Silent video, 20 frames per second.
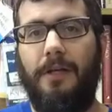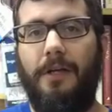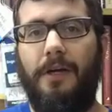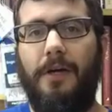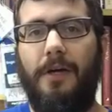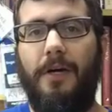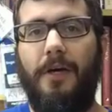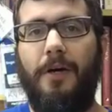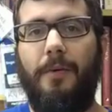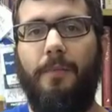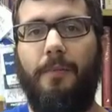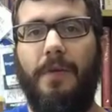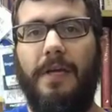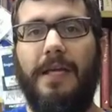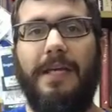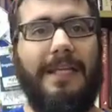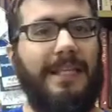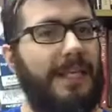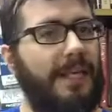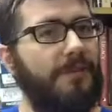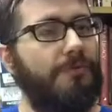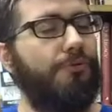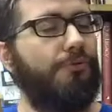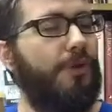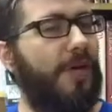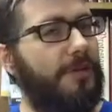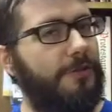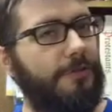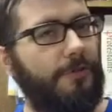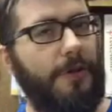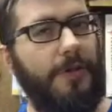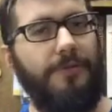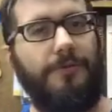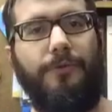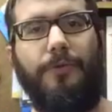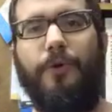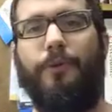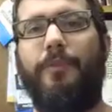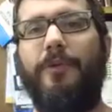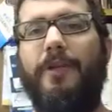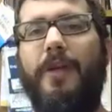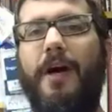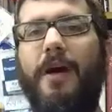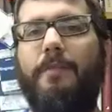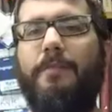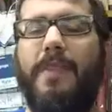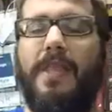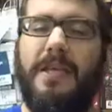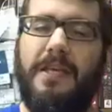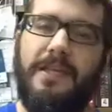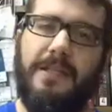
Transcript: Um, yes, restaurants are opening up.